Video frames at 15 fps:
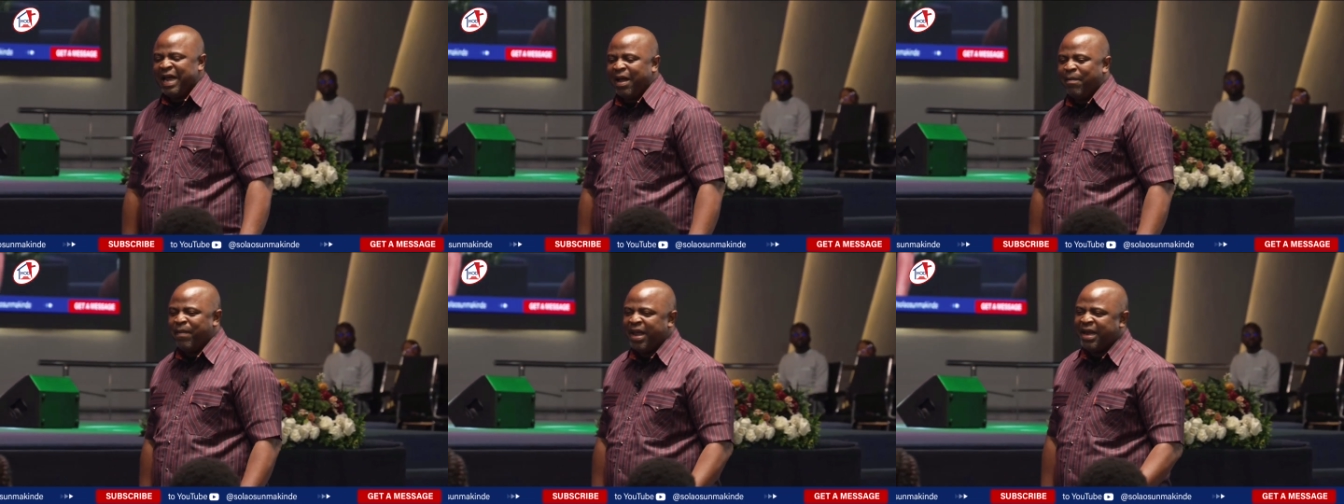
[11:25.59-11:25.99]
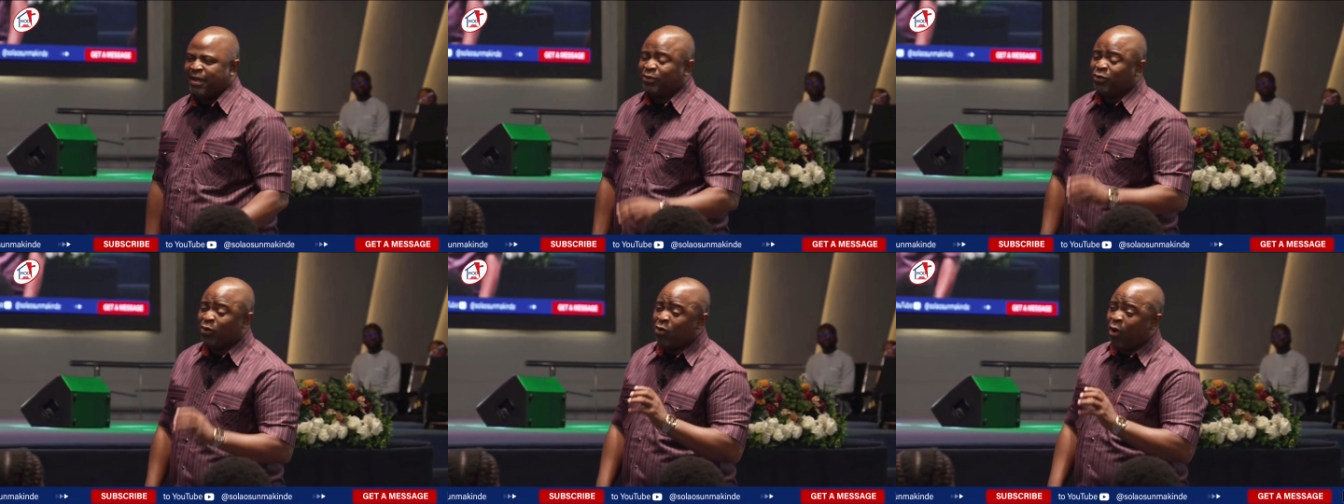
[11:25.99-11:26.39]
that
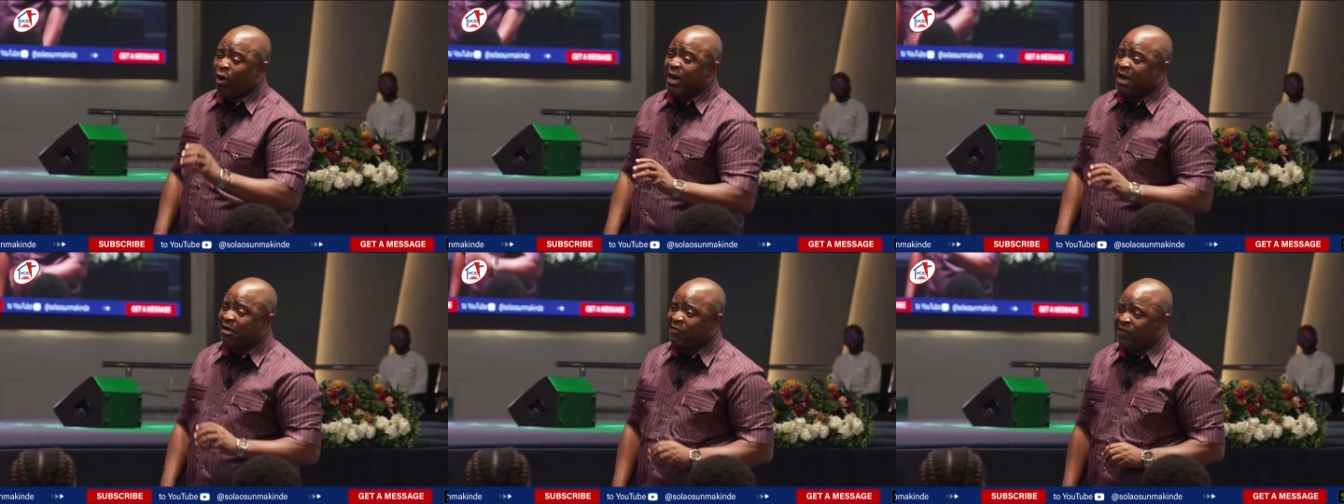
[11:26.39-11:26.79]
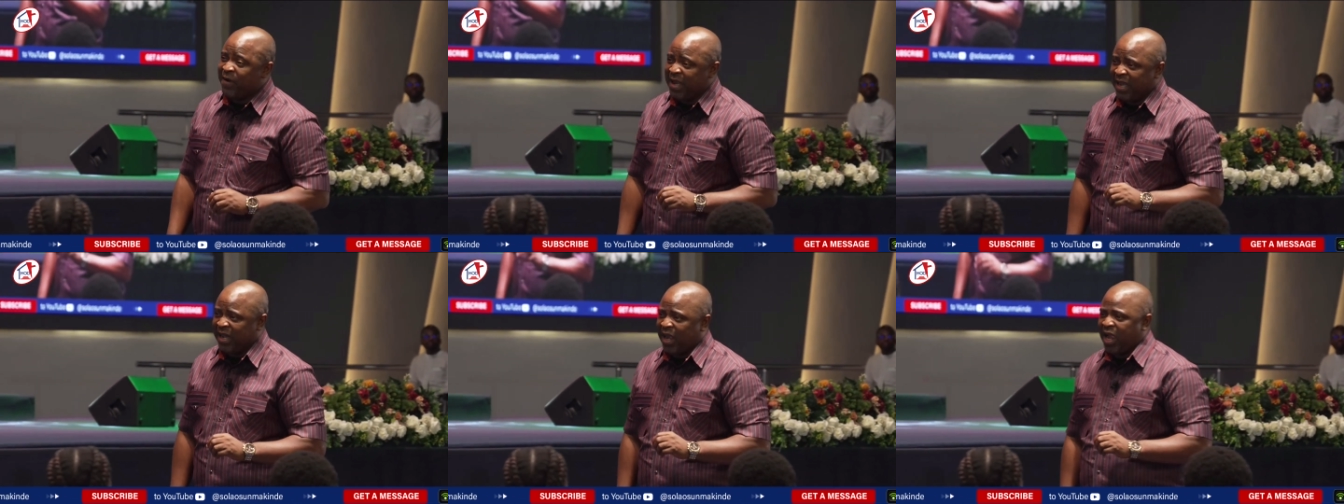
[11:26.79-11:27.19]
made him to call down
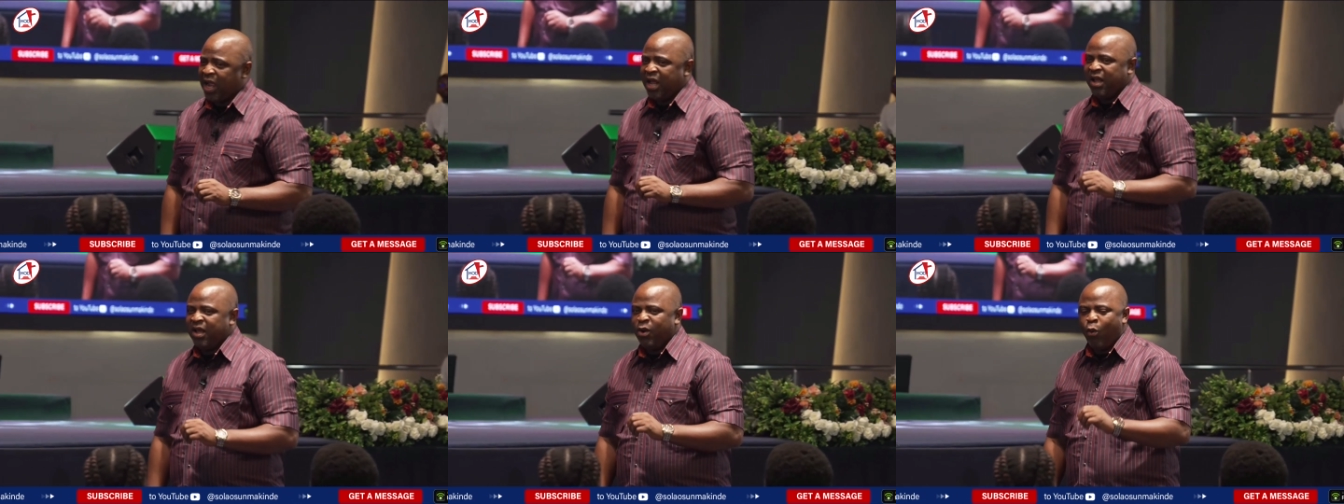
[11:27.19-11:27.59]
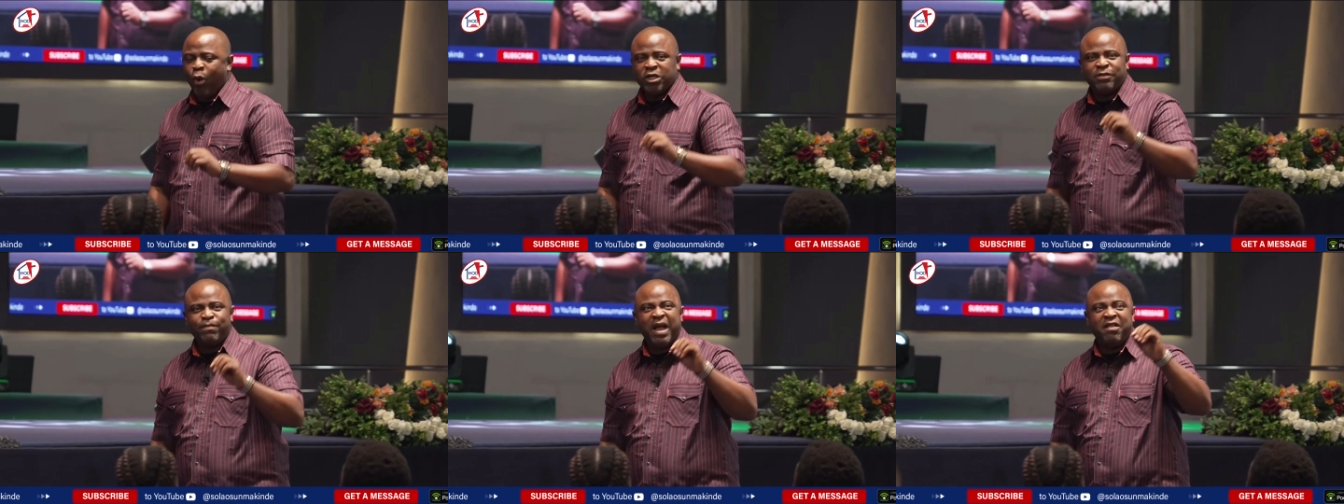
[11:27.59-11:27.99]
fire
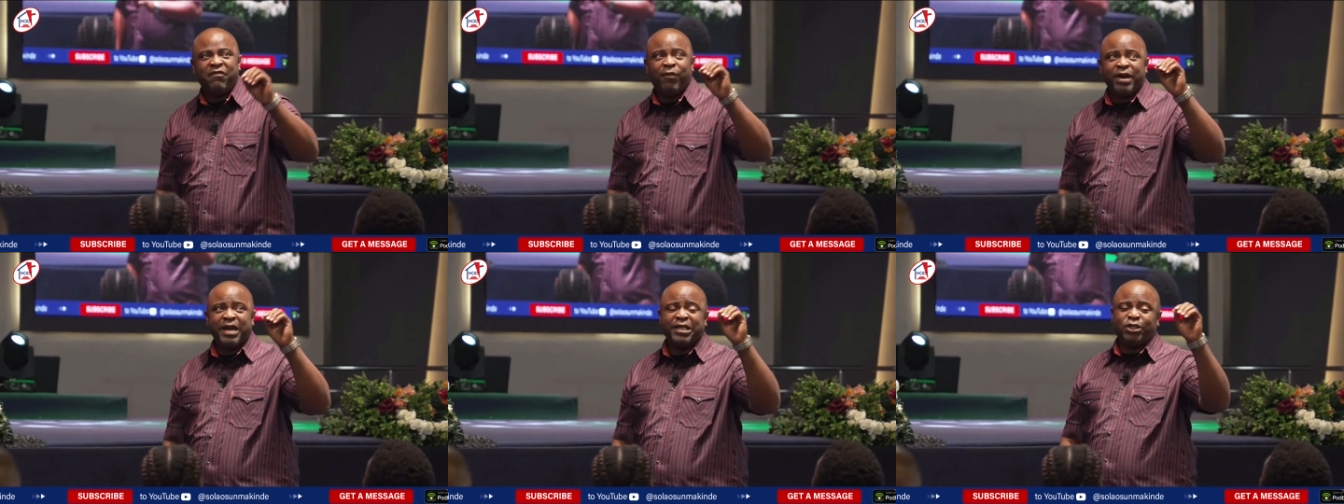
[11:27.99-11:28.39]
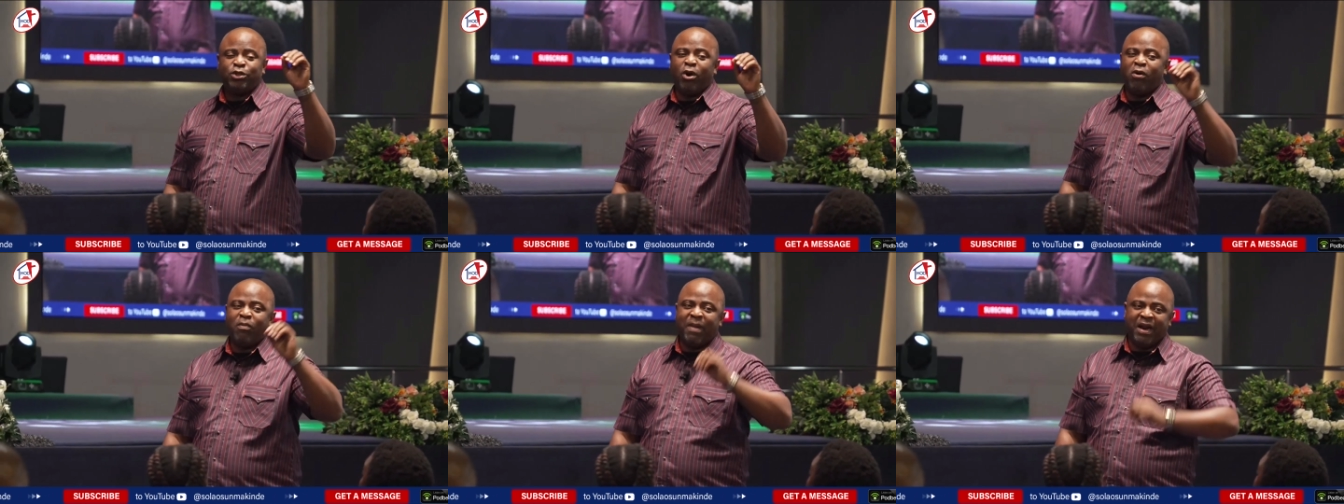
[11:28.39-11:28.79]
was meant for
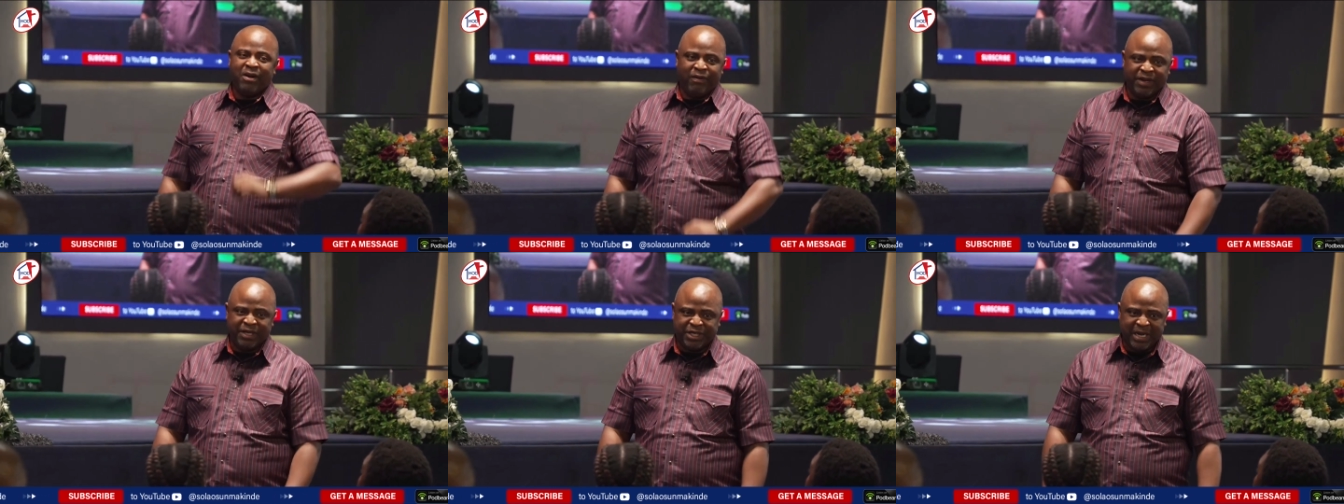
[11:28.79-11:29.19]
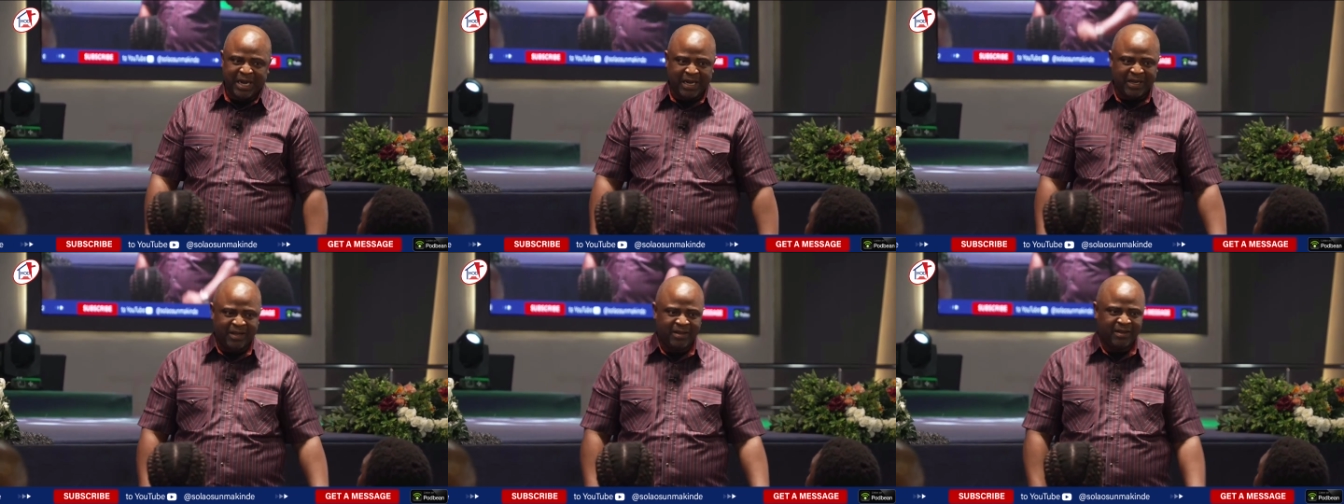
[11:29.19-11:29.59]
this young man
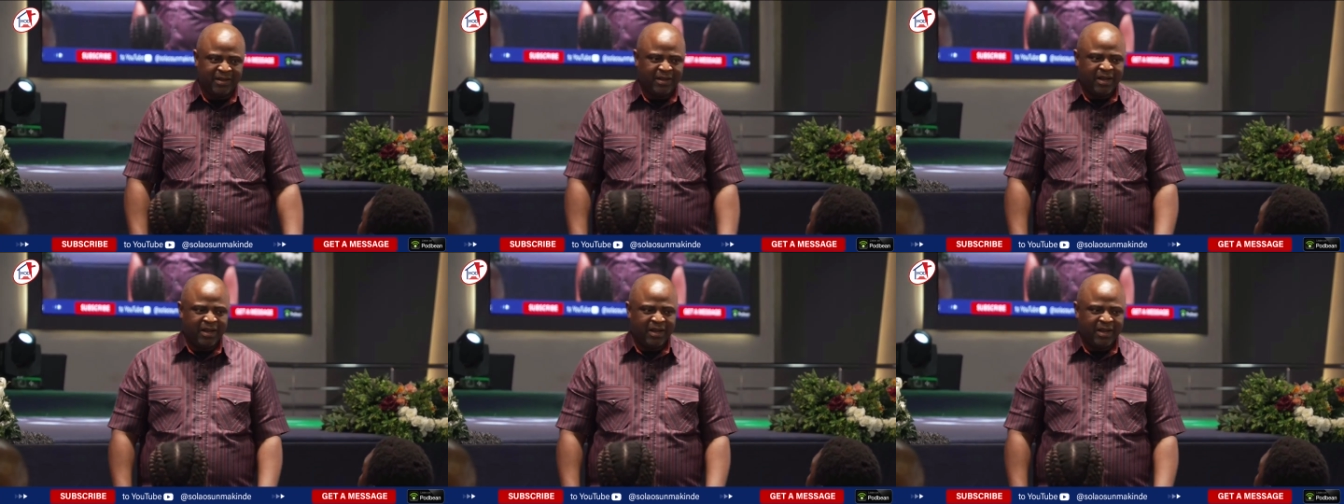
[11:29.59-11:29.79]
originally.